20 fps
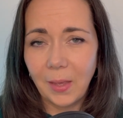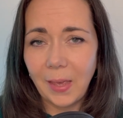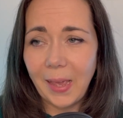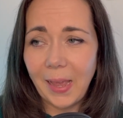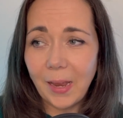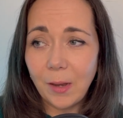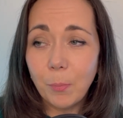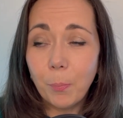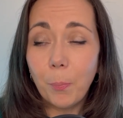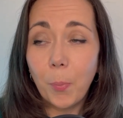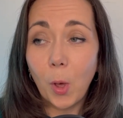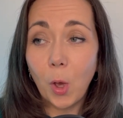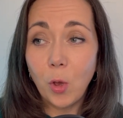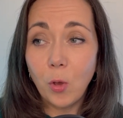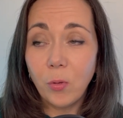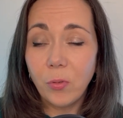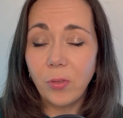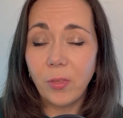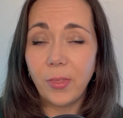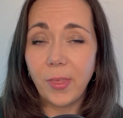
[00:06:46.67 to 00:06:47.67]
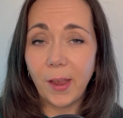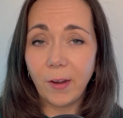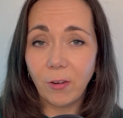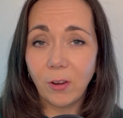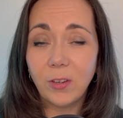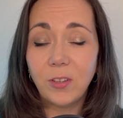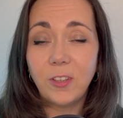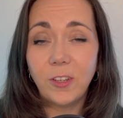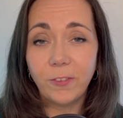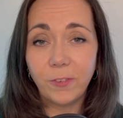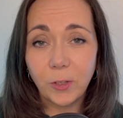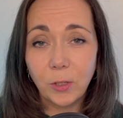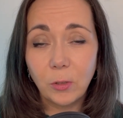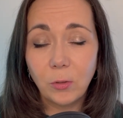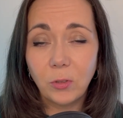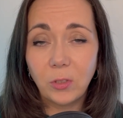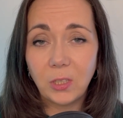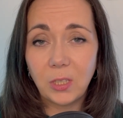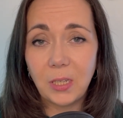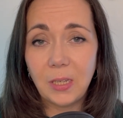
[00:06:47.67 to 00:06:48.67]
In both, there are
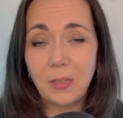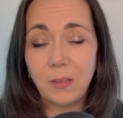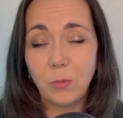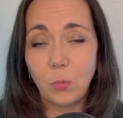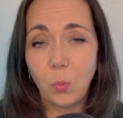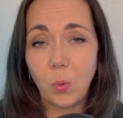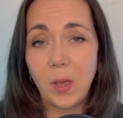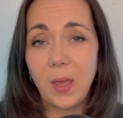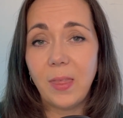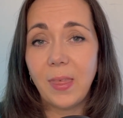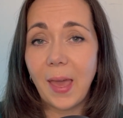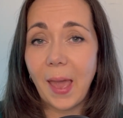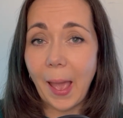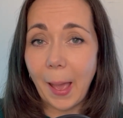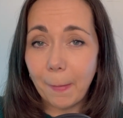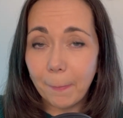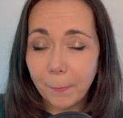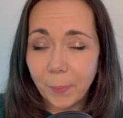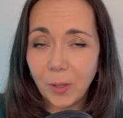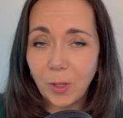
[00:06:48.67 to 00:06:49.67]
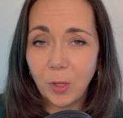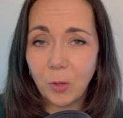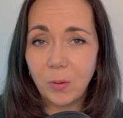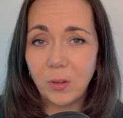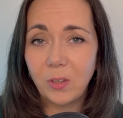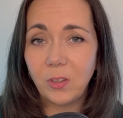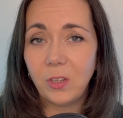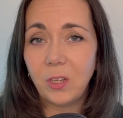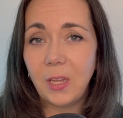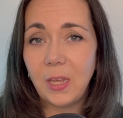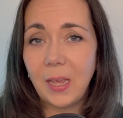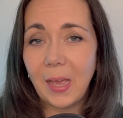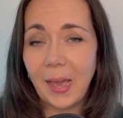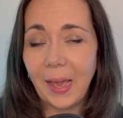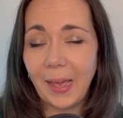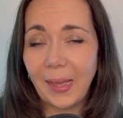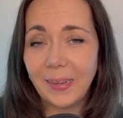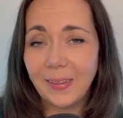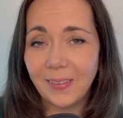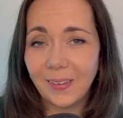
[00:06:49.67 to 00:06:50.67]
difficulties with ambiguity
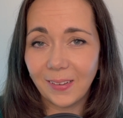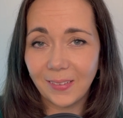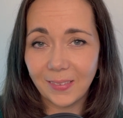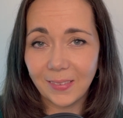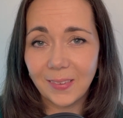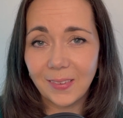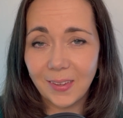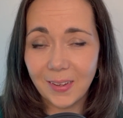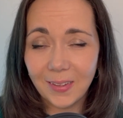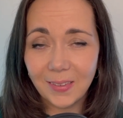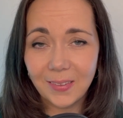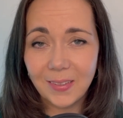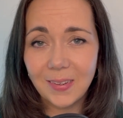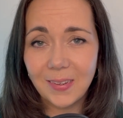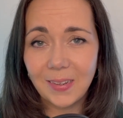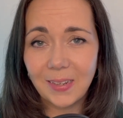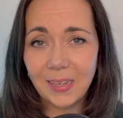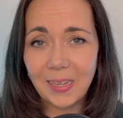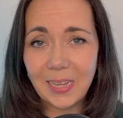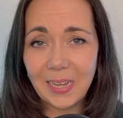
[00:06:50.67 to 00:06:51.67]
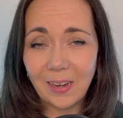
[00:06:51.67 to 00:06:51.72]
and uncertainty,